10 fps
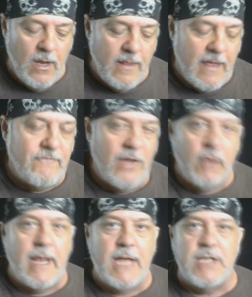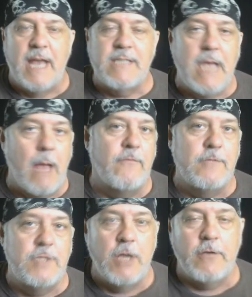That fatal headshot's coming from
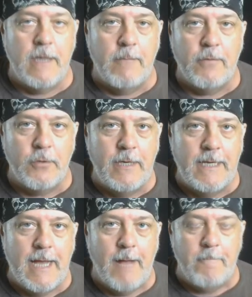shelter number 3 now,